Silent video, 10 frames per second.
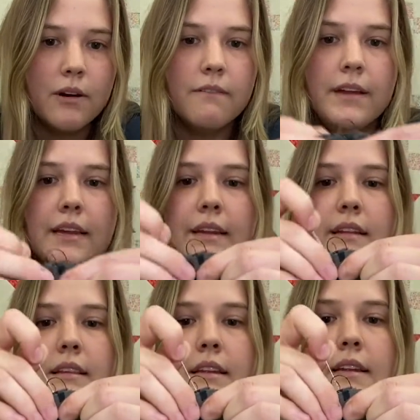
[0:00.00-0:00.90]
are
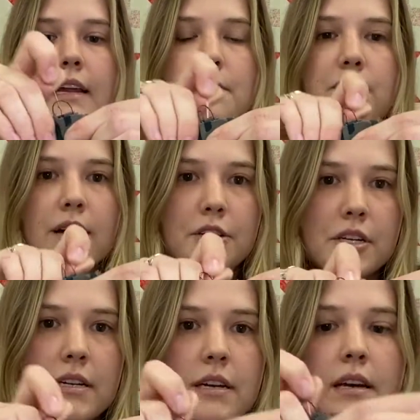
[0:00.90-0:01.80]
facing the same
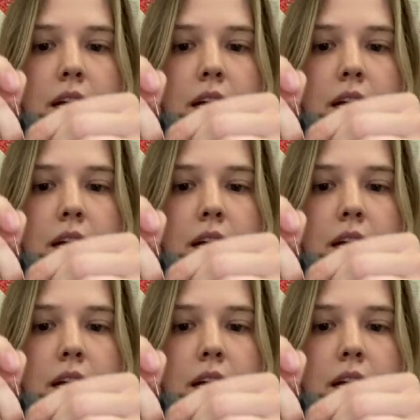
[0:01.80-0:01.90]
direction.